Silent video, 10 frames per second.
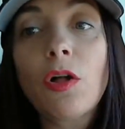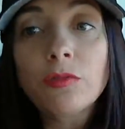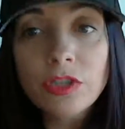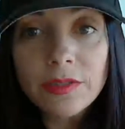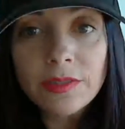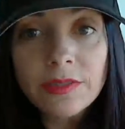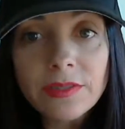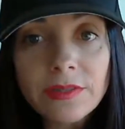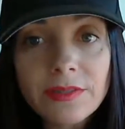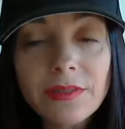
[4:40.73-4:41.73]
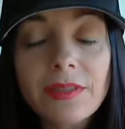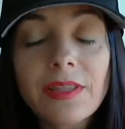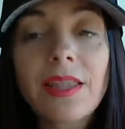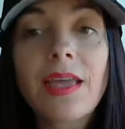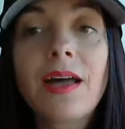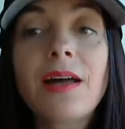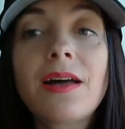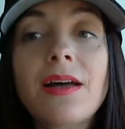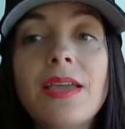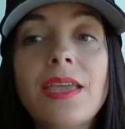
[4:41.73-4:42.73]
cultures
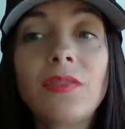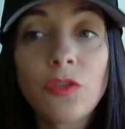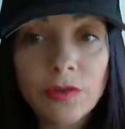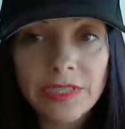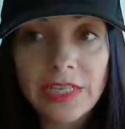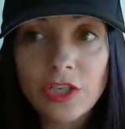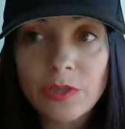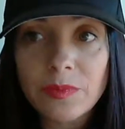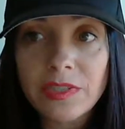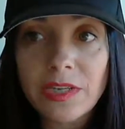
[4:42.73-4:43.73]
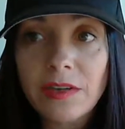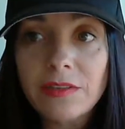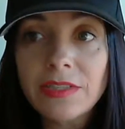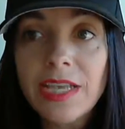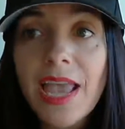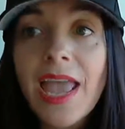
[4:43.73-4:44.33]
in those leadership styles?